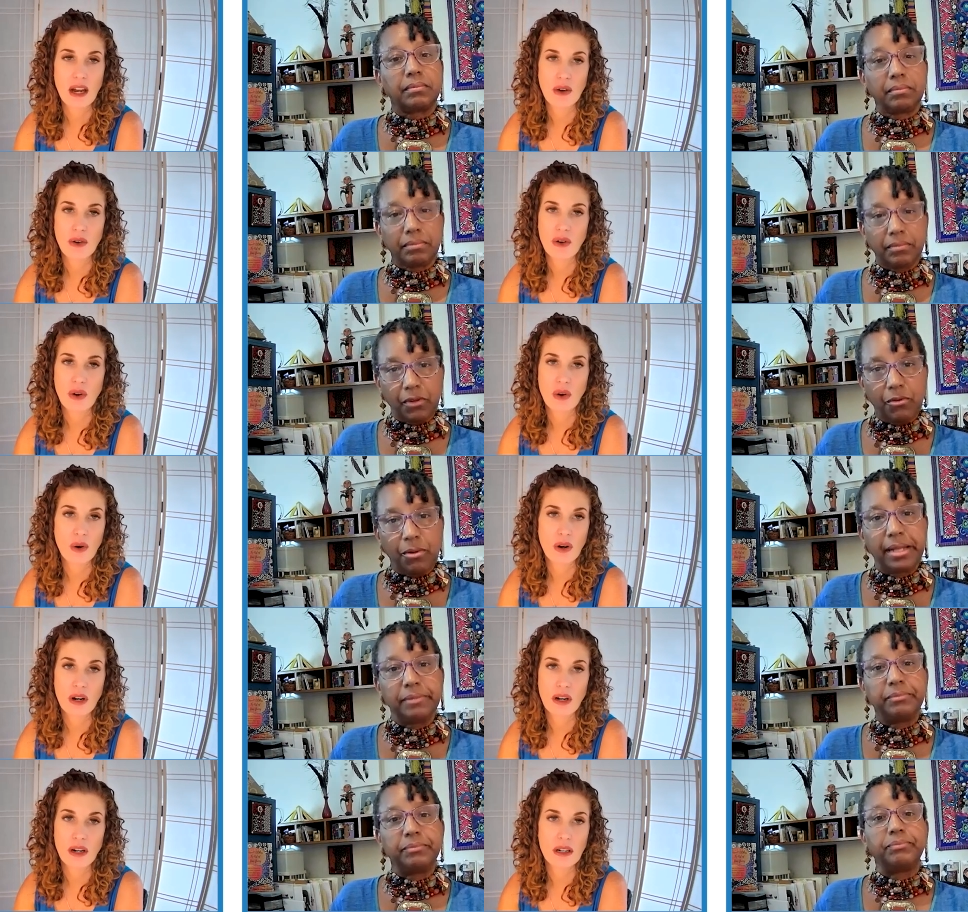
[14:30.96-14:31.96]
Speaker 1: you know,
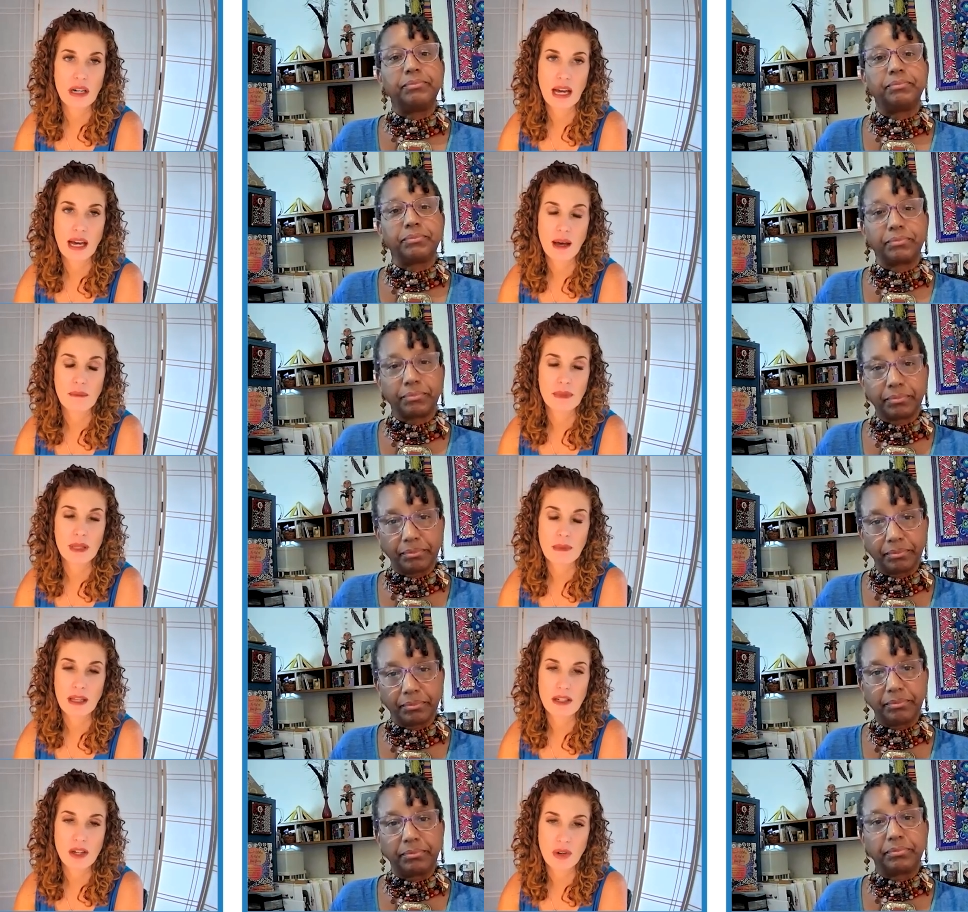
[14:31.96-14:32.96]
or um, the
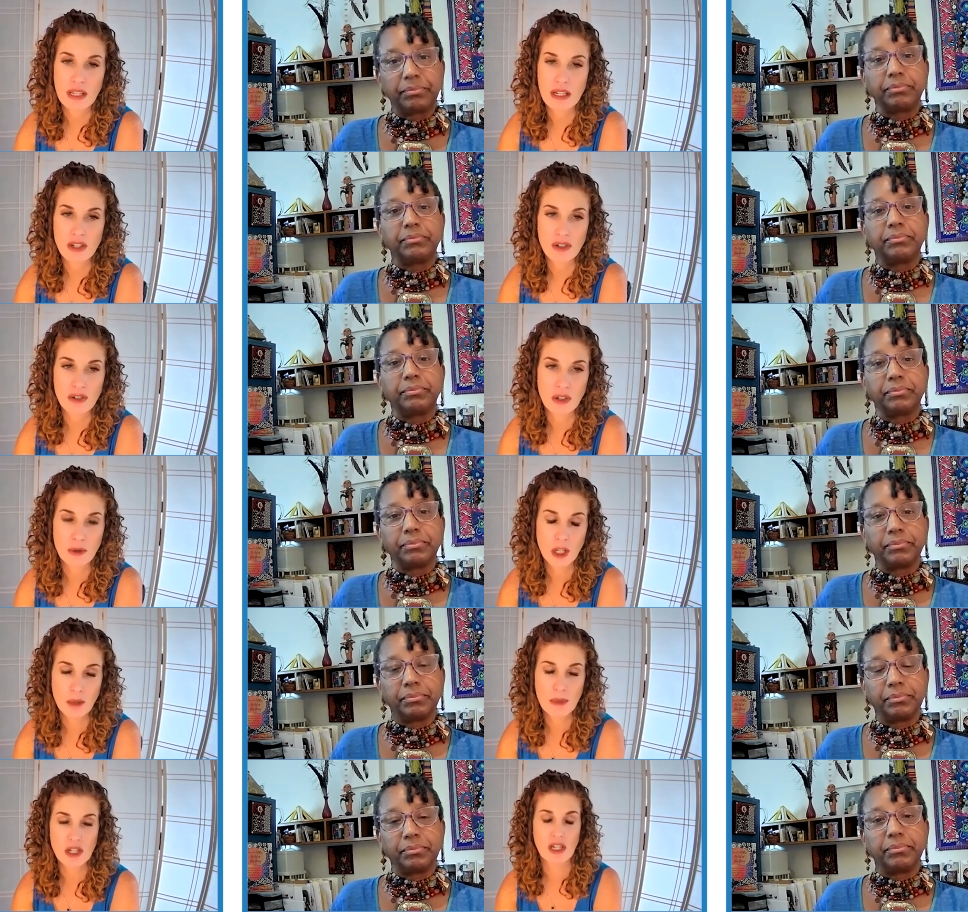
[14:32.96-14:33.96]
melatonin that you
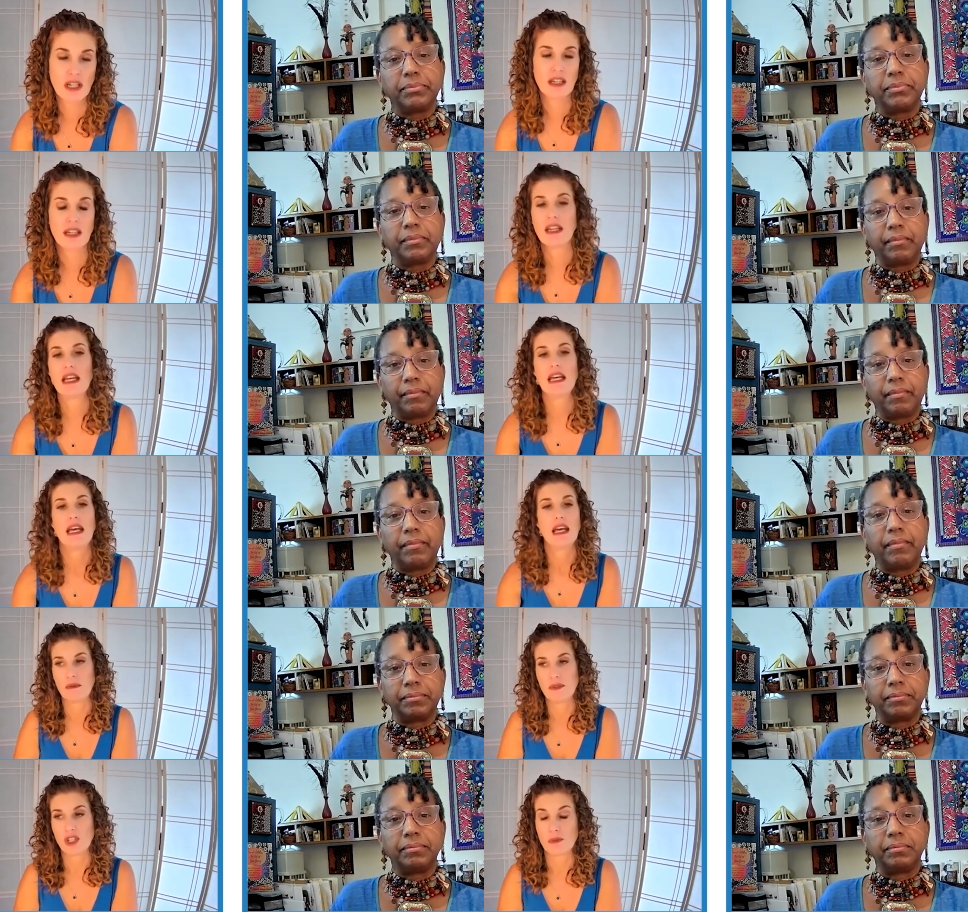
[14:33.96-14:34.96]
you mentioned,
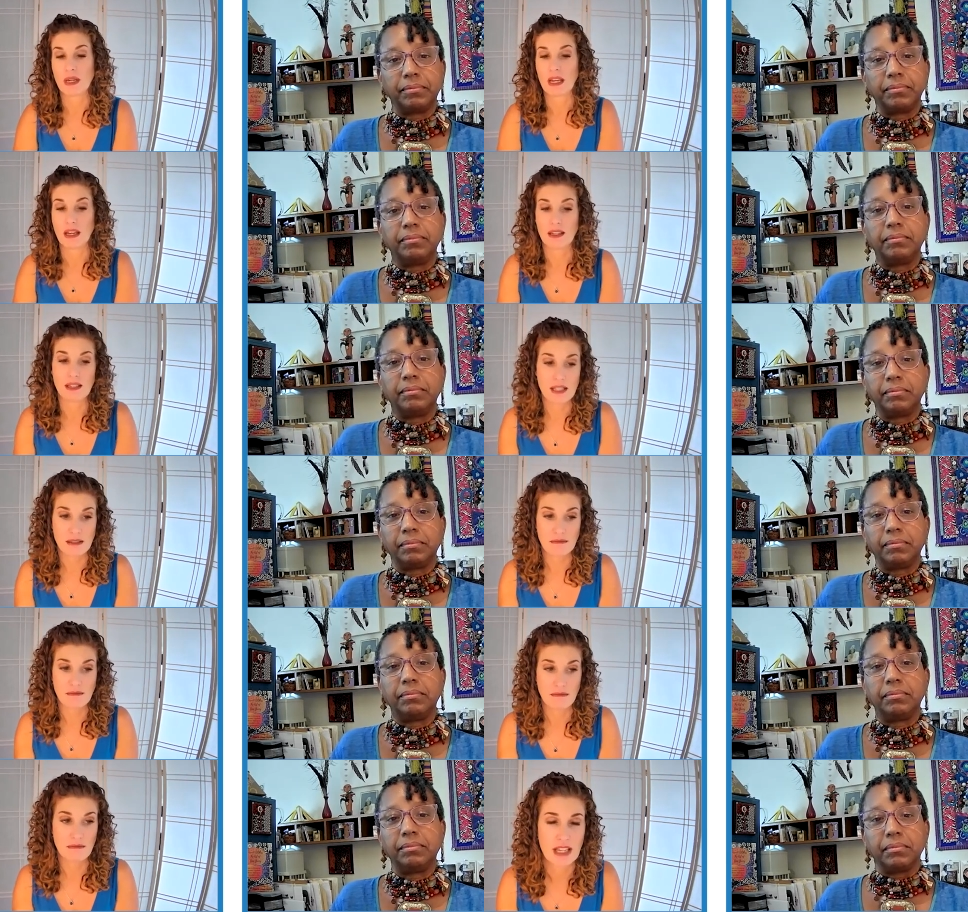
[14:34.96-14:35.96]
just because
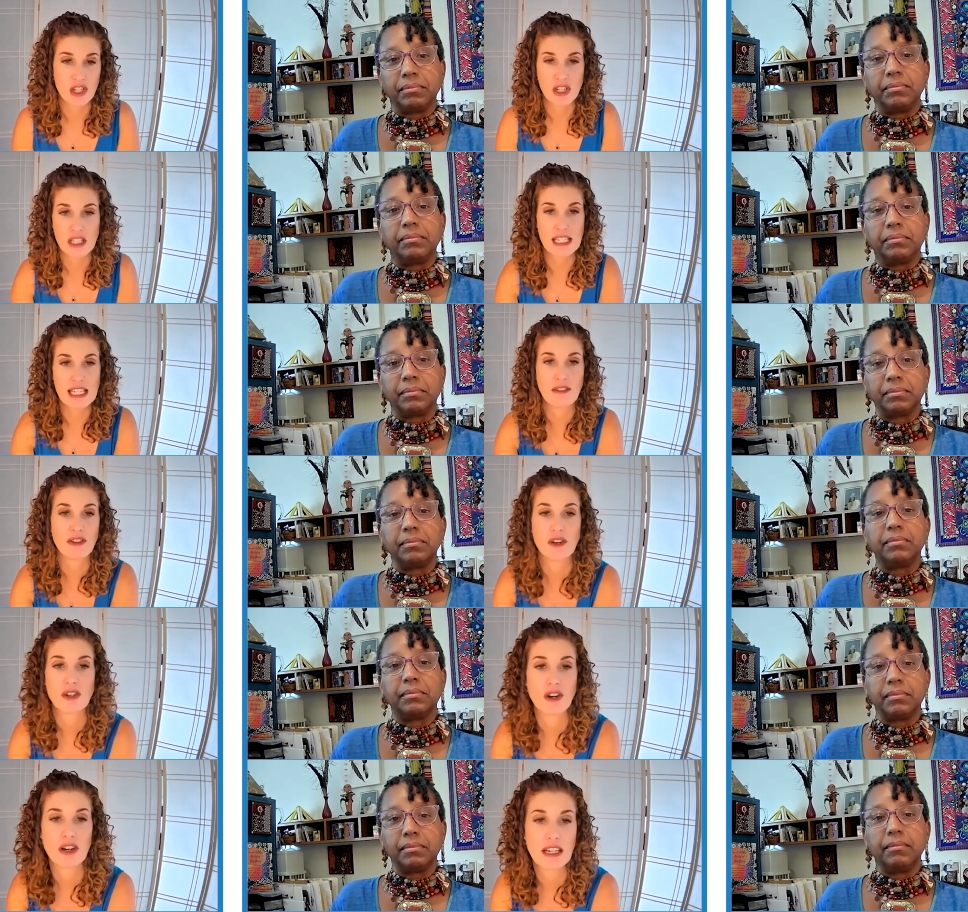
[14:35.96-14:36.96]
that's just a safer
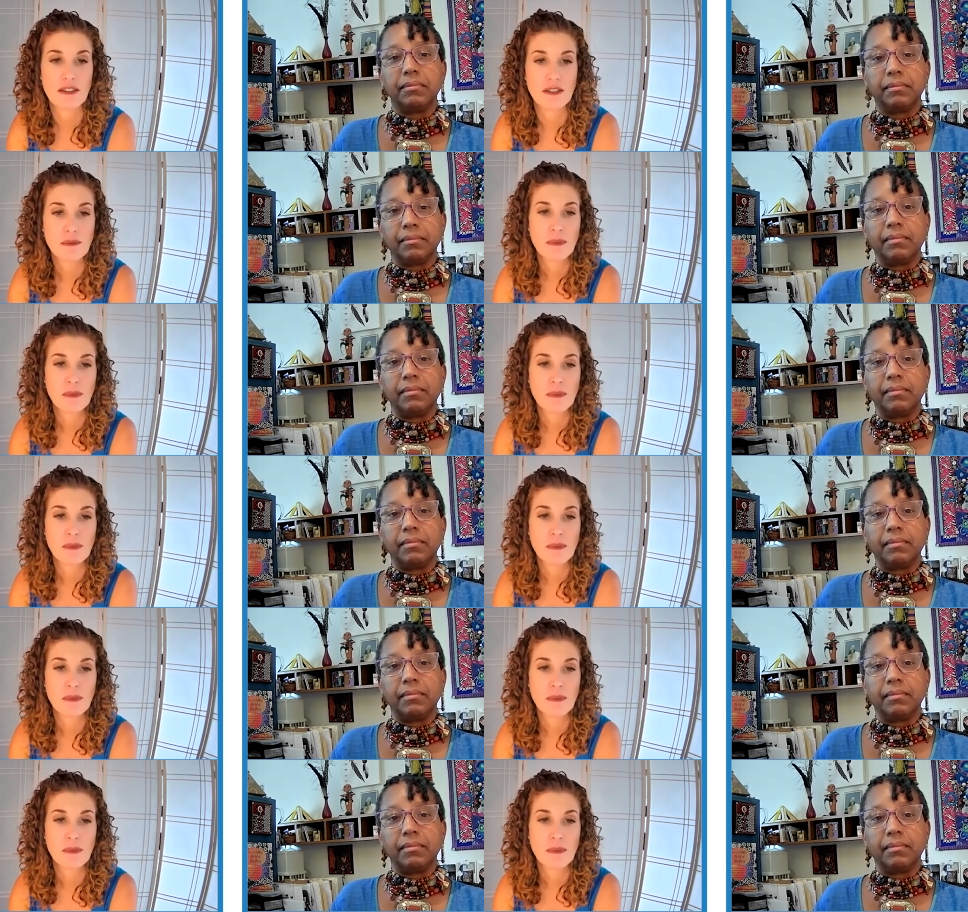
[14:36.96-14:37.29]
alternative.